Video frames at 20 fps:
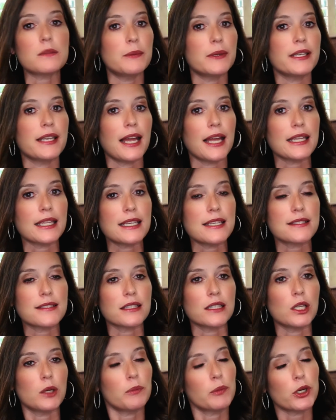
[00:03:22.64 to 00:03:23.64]
but not least,
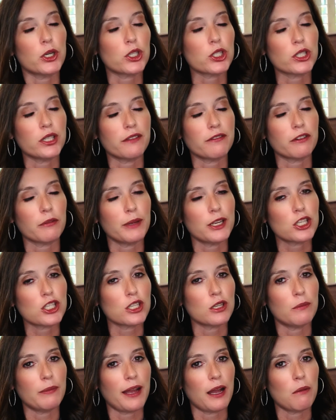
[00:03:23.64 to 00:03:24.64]
a little personal
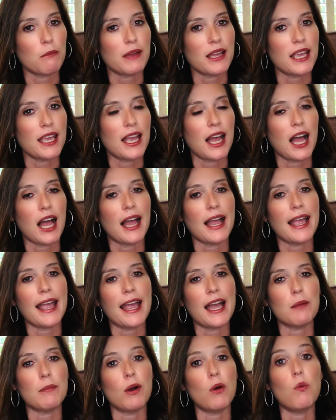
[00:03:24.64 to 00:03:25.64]
information about me. I
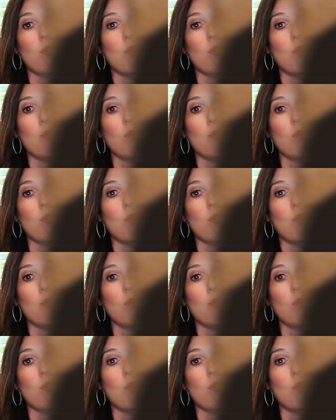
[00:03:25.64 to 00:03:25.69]
am a